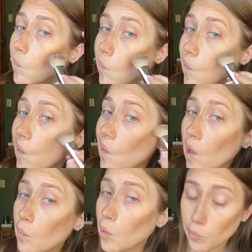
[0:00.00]
Okay, I
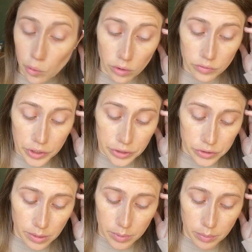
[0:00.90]
want more over here,
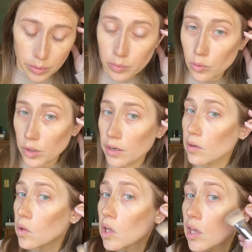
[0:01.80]
so I'm going to put more.
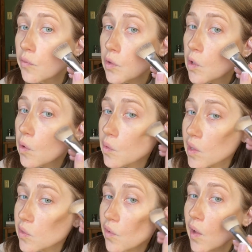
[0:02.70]
If you don't,
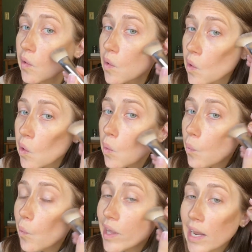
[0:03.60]
that's fine.
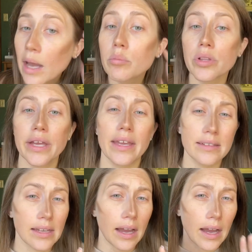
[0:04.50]
When I
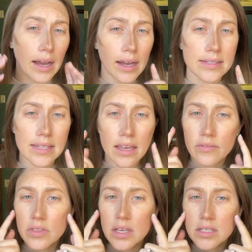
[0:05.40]
blend, I
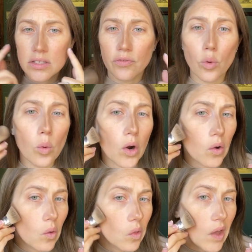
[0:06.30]
save this
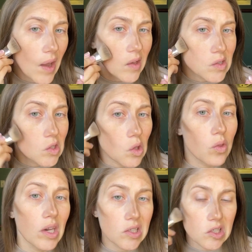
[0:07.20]
for last so
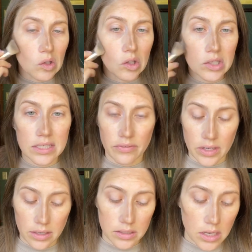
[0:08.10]
that it still looks
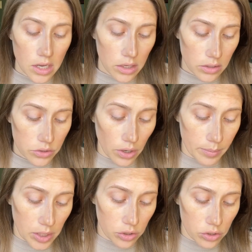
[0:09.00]
defined. So I'm
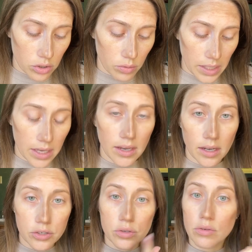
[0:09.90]
going to go ahead
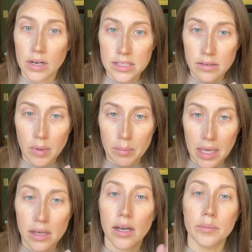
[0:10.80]
and do the rest of my
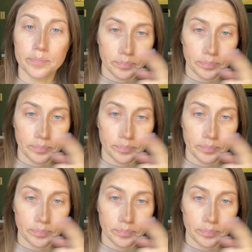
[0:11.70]
makeup,